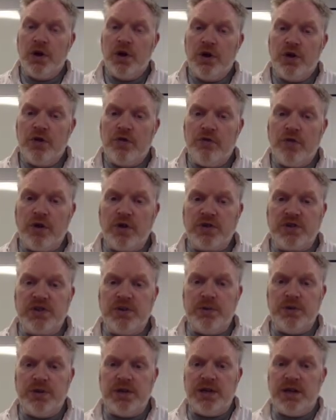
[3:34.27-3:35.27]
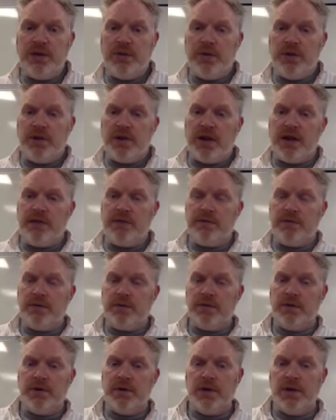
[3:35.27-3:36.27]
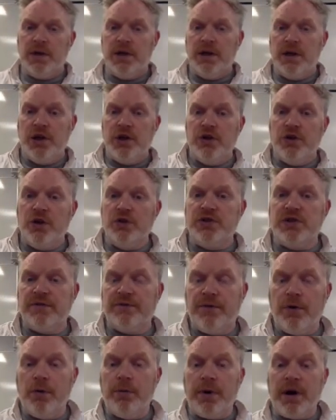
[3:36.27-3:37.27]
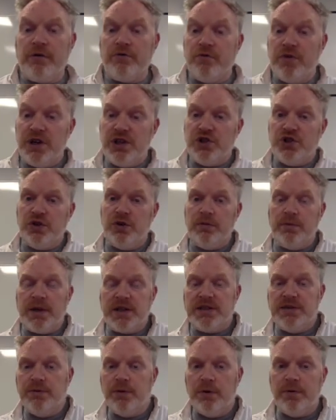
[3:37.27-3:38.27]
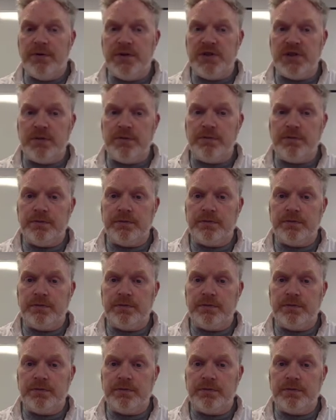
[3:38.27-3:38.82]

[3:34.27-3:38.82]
The rocks that we're dealing with then, those that form by regional metamorphism,